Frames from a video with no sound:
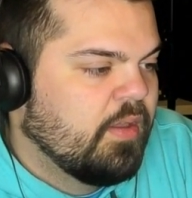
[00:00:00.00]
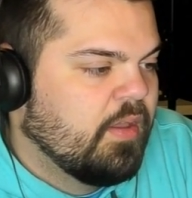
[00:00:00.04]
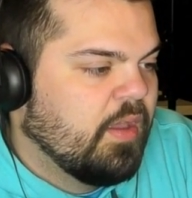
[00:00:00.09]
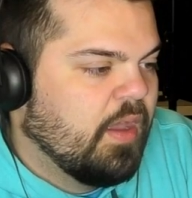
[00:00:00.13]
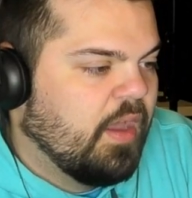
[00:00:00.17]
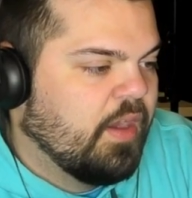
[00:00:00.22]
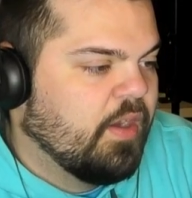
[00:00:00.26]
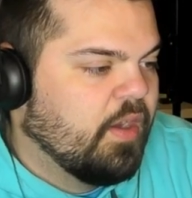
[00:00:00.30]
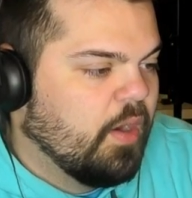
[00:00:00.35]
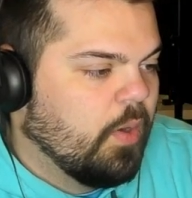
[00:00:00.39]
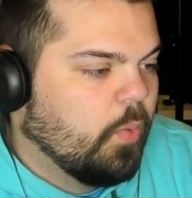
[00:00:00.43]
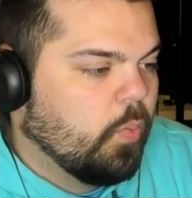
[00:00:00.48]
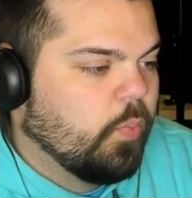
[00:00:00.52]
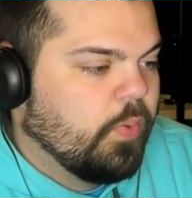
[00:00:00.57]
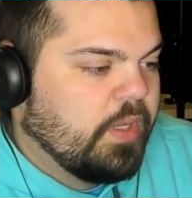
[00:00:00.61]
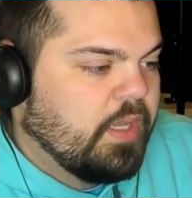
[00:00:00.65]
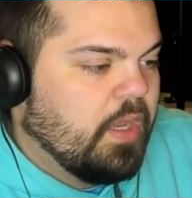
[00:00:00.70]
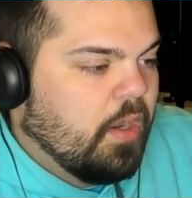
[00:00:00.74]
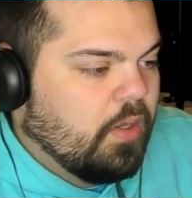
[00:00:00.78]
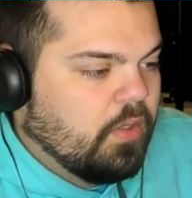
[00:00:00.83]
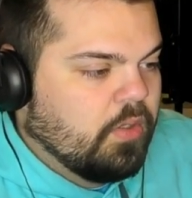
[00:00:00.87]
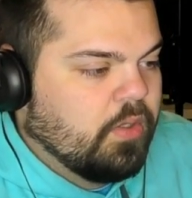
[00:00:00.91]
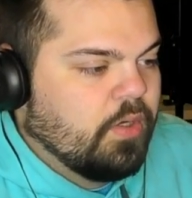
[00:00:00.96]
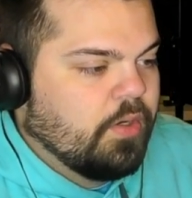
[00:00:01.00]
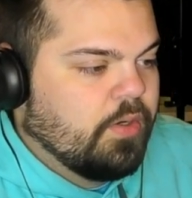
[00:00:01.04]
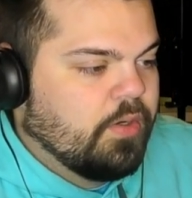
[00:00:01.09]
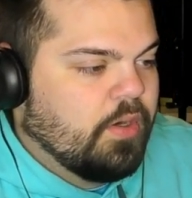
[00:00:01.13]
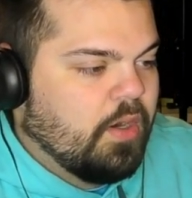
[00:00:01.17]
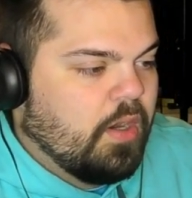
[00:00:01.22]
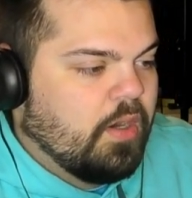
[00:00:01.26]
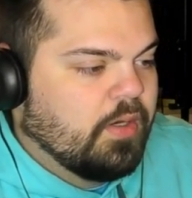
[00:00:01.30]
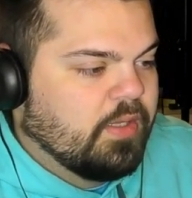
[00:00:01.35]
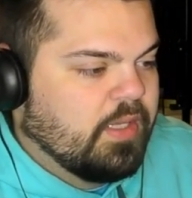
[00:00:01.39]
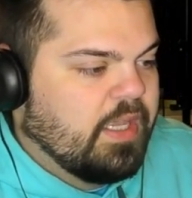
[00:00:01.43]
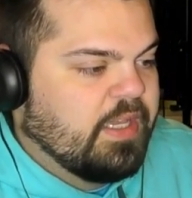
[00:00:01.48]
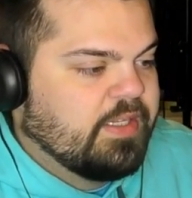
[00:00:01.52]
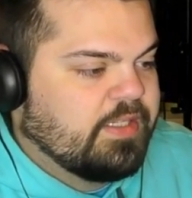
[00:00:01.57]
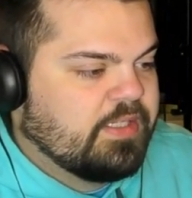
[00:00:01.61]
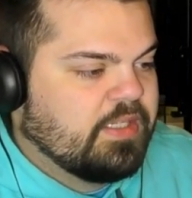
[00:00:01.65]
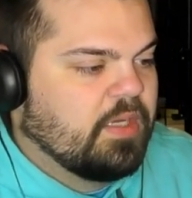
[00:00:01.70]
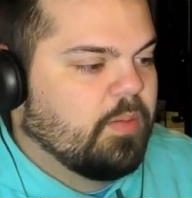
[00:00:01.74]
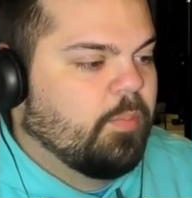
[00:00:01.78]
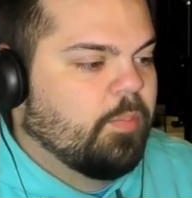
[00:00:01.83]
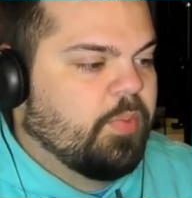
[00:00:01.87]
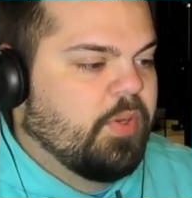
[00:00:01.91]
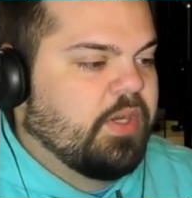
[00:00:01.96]
I know we all learned our
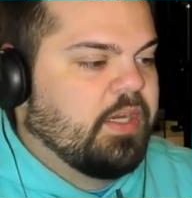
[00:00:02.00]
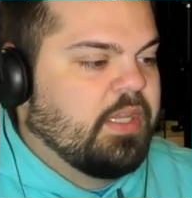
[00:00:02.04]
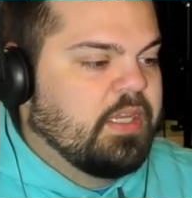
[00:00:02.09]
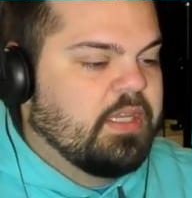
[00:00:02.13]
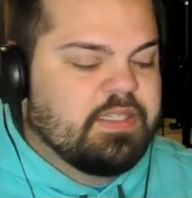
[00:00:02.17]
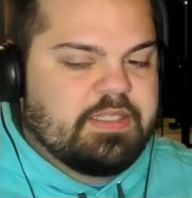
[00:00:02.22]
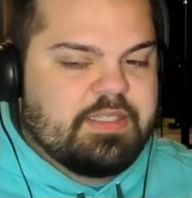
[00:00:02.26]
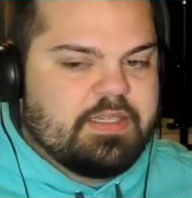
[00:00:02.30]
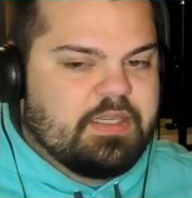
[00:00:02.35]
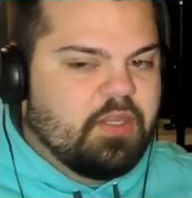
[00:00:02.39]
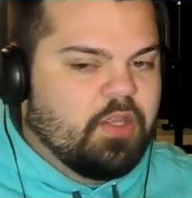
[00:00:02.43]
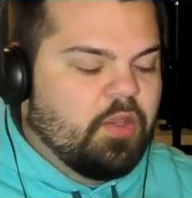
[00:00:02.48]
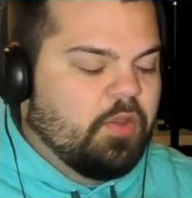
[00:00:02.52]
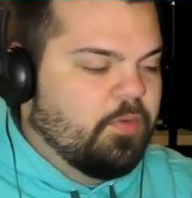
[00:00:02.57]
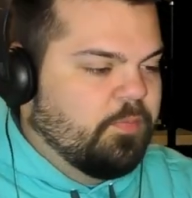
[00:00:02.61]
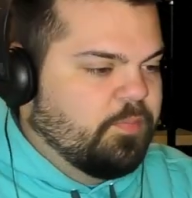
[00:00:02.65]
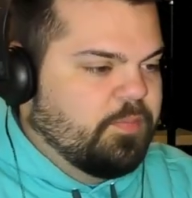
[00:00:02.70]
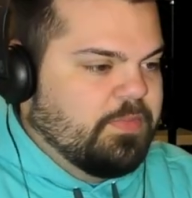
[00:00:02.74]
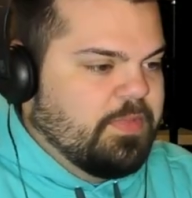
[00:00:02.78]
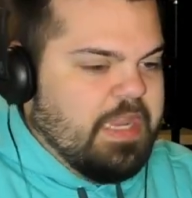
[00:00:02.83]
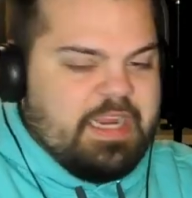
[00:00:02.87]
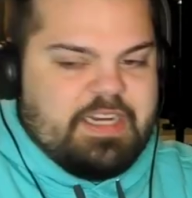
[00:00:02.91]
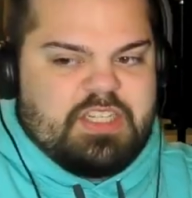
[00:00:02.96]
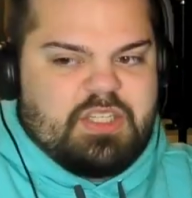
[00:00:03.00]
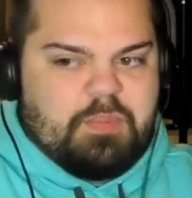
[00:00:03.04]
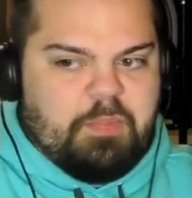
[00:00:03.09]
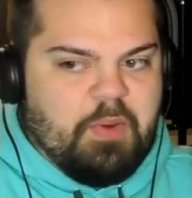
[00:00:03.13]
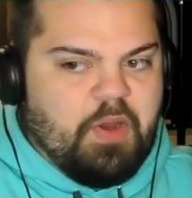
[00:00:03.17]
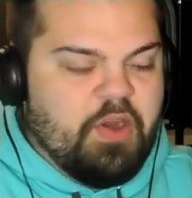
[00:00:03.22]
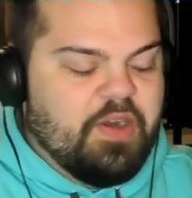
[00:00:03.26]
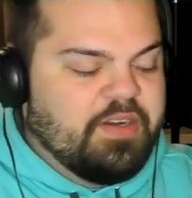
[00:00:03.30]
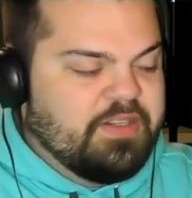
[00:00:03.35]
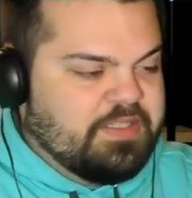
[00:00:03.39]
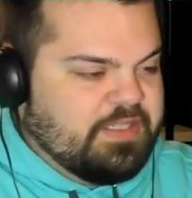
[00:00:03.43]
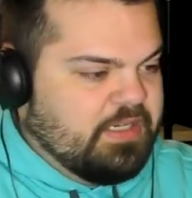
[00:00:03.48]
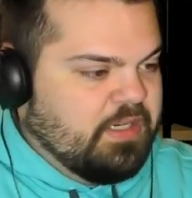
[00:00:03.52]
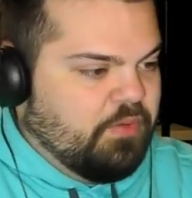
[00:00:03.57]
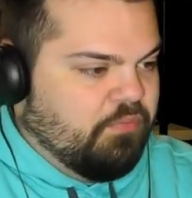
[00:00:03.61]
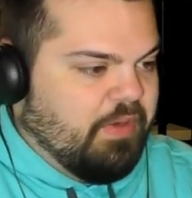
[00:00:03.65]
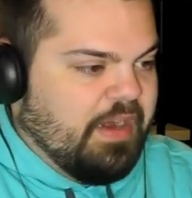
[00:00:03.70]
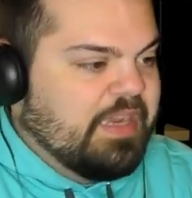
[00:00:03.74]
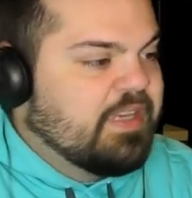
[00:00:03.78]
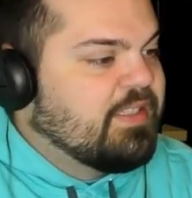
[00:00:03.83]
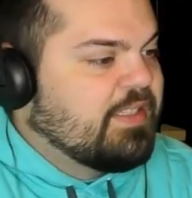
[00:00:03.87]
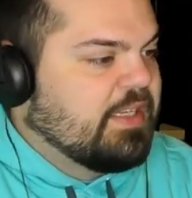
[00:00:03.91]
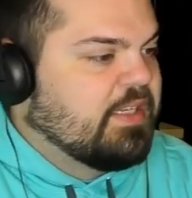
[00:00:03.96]
lesson, but he's still experiencing
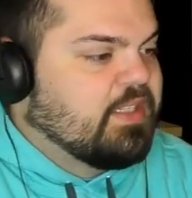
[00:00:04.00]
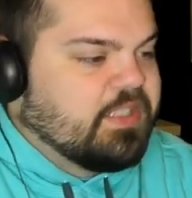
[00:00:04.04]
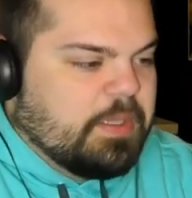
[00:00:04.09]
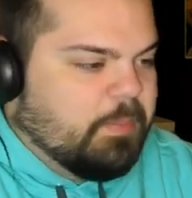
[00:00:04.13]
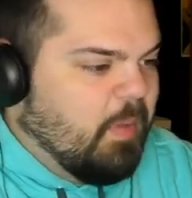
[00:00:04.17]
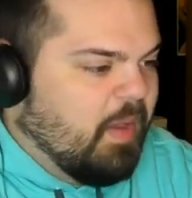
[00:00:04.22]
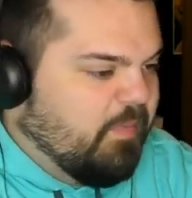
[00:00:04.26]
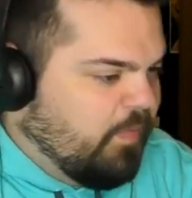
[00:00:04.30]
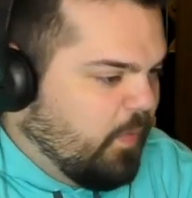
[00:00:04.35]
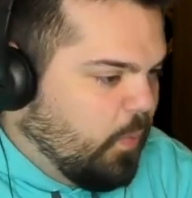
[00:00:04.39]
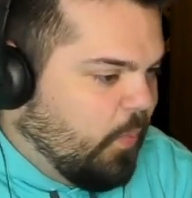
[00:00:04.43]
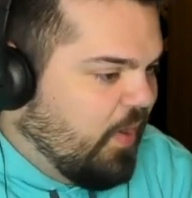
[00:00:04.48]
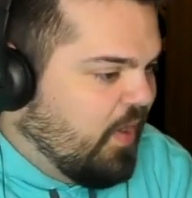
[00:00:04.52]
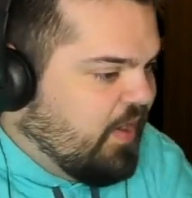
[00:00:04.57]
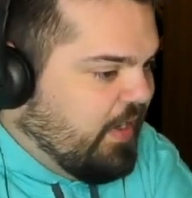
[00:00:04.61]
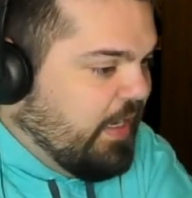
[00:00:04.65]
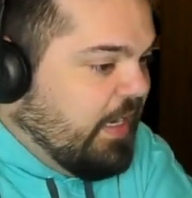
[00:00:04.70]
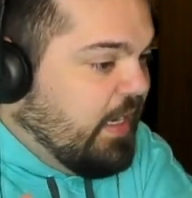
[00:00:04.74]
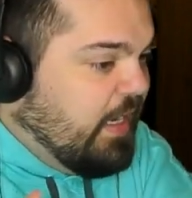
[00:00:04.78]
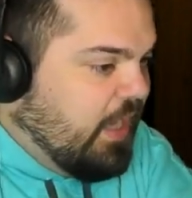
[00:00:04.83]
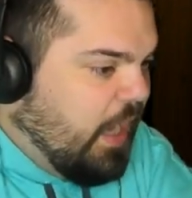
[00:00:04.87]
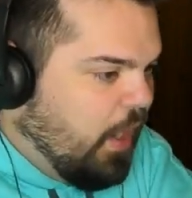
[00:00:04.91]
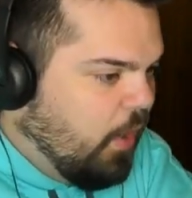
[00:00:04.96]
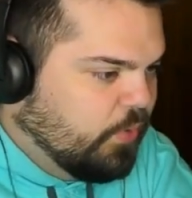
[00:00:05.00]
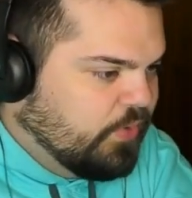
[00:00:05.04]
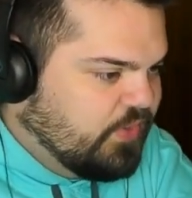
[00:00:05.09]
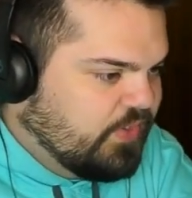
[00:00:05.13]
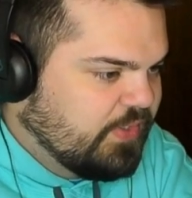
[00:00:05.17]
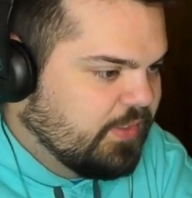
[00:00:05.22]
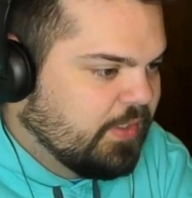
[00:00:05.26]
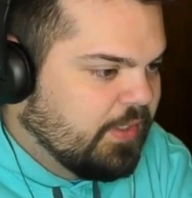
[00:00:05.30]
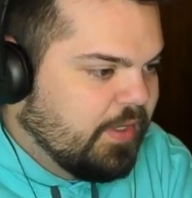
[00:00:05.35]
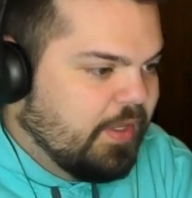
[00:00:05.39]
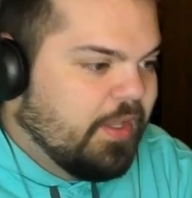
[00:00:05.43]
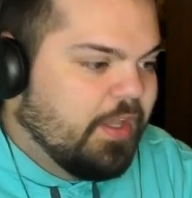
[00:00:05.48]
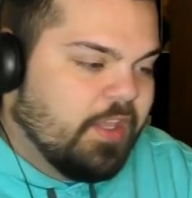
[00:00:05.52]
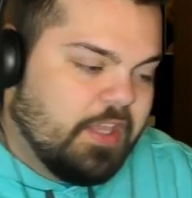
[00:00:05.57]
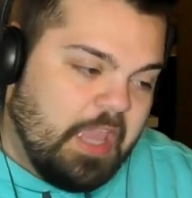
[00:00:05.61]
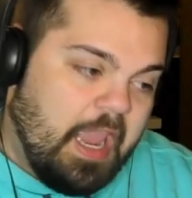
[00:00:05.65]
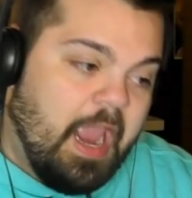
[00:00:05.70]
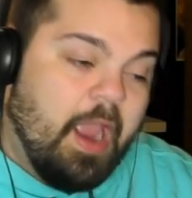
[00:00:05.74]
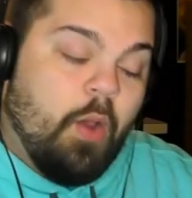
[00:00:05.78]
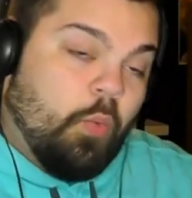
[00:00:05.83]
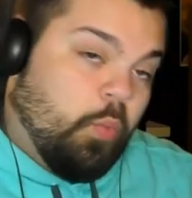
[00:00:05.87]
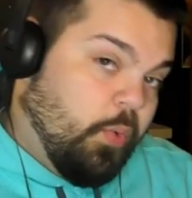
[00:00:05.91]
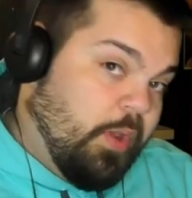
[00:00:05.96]
racism everywhere he goes.
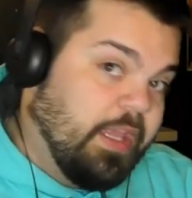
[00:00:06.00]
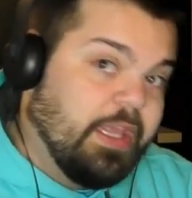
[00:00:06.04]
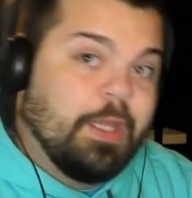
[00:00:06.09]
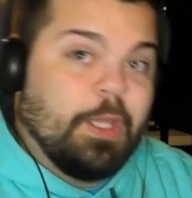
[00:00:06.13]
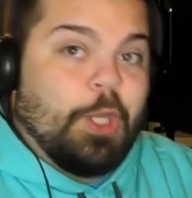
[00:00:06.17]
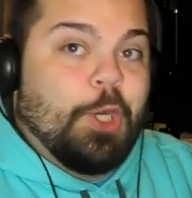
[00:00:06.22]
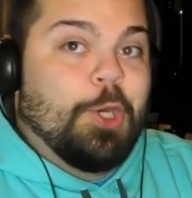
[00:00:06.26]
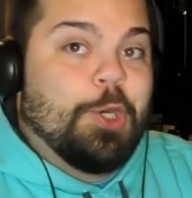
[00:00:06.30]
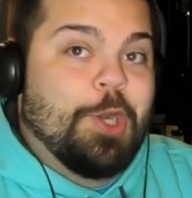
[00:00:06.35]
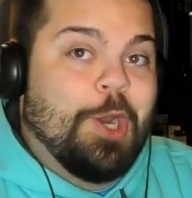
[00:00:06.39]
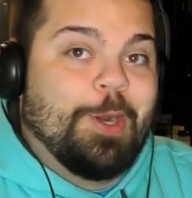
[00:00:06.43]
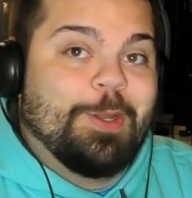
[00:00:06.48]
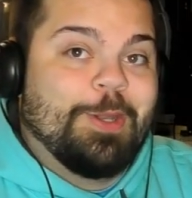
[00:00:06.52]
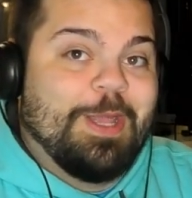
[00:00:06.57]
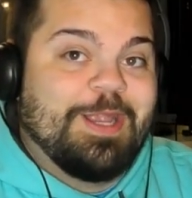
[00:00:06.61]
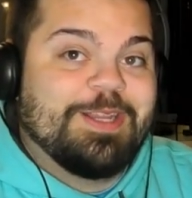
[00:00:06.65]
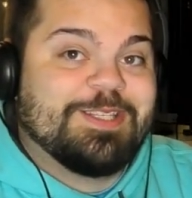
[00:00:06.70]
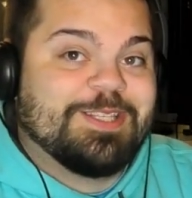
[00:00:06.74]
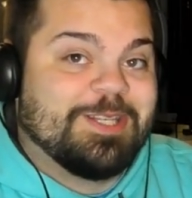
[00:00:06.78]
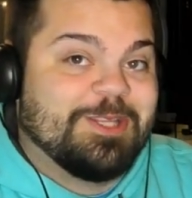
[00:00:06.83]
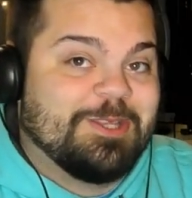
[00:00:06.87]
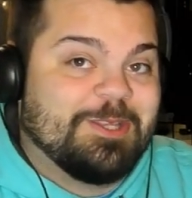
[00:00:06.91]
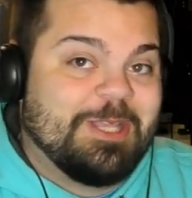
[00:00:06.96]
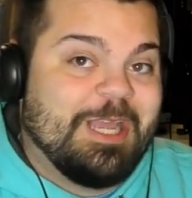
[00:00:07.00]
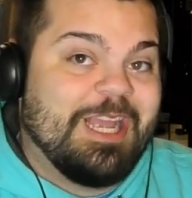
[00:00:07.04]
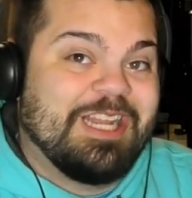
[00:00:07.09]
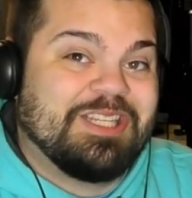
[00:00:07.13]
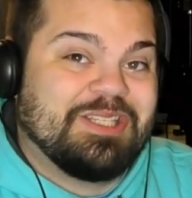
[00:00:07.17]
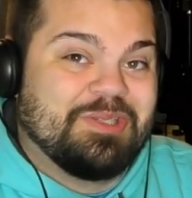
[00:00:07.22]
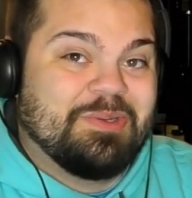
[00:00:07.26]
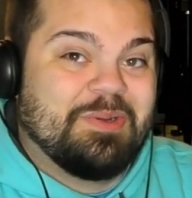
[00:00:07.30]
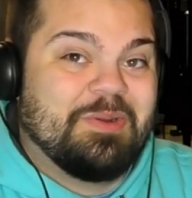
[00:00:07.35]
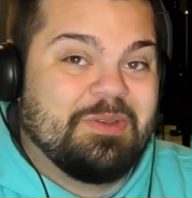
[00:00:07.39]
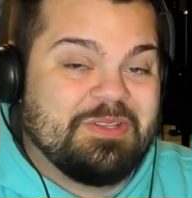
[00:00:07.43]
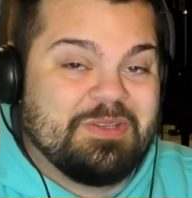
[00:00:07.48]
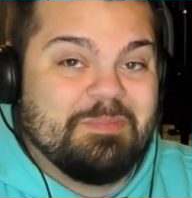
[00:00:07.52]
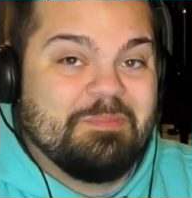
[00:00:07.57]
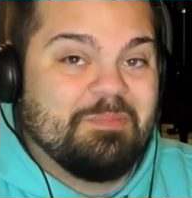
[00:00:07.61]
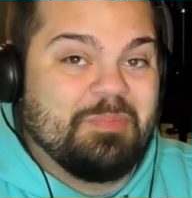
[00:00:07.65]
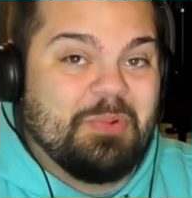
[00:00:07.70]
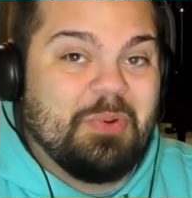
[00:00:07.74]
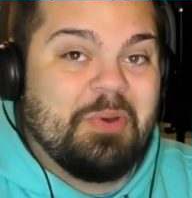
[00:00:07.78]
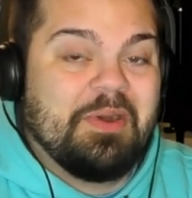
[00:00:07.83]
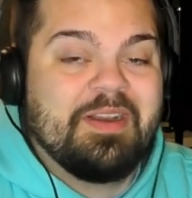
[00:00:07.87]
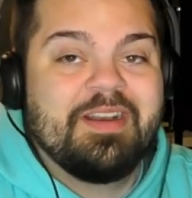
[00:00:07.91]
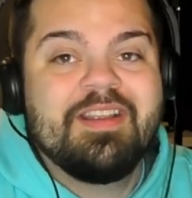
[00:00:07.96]
Yeah, we learned our lesson. That's what's
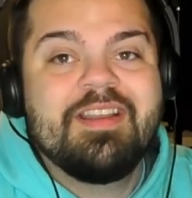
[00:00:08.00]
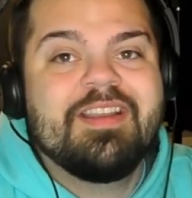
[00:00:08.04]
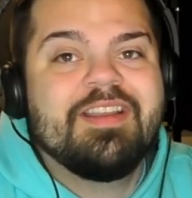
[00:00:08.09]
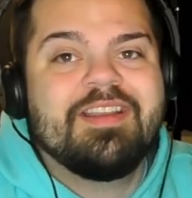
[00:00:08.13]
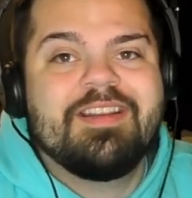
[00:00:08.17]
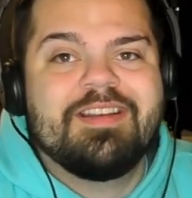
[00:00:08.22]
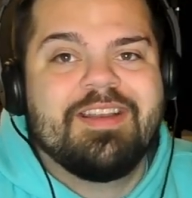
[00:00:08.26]
important.